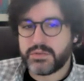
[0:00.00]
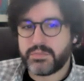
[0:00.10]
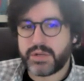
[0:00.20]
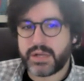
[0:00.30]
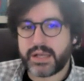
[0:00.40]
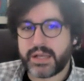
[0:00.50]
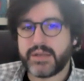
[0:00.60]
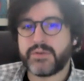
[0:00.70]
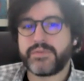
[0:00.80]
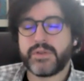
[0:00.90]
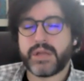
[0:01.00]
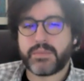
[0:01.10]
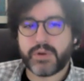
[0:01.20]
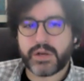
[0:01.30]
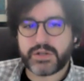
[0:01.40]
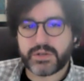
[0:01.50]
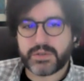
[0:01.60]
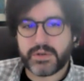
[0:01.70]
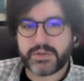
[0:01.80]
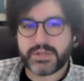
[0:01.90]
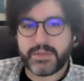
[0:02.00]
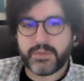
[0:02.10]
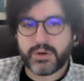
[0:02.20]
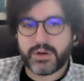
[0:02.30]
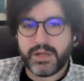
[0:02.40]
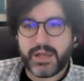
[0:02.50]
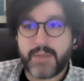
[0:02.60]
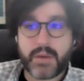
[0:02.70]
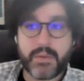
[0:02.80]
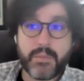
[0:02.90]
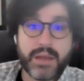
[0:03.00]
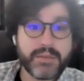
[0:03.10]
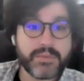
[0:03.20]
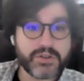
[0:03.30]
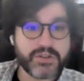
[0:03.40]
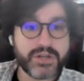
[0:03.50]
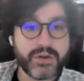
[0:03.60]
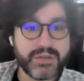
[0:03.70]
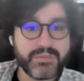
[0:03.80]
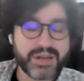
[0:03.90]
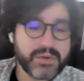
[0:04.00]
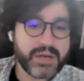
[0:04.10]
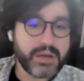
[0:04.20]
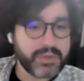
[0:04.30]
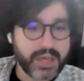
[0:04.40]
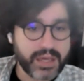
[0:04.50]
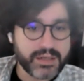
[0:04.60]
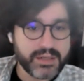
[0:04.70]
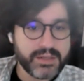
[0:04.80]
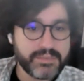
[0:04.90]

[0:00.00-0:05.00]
to, but like I don't feel that pressure to post anymore. And my numbers show it, but I'm okay with that.